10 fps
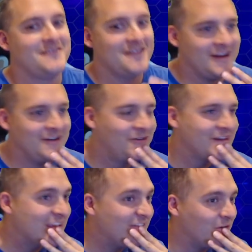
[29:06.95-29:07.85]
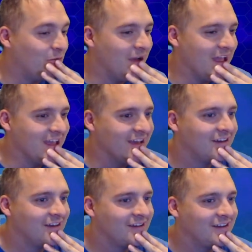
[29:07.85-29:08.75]
I don't want to give it away.
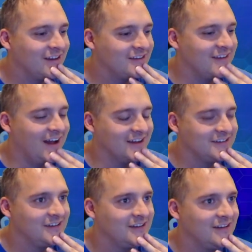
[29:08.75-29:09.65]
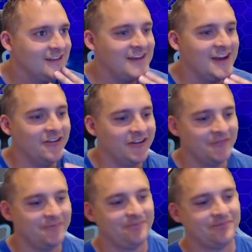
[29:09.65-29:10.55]
Let's not. Let's
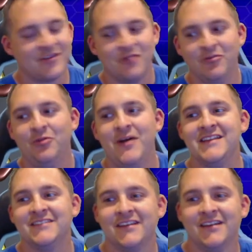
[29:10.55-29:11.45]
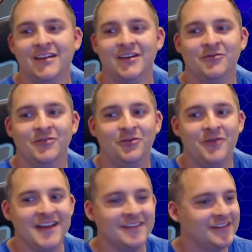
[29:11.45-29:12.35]
Iono. We'll wait. We'll
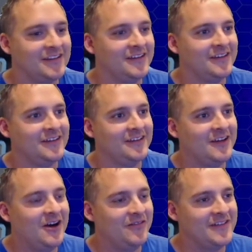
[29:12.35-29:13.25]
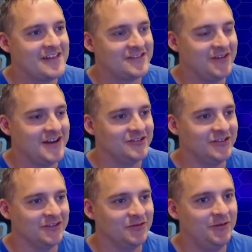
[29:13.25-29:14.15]
wait. Hopefully that's the right
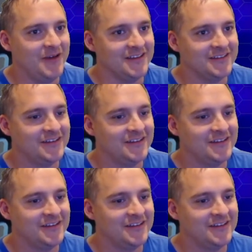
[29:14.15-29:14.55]
choice. We'll wait.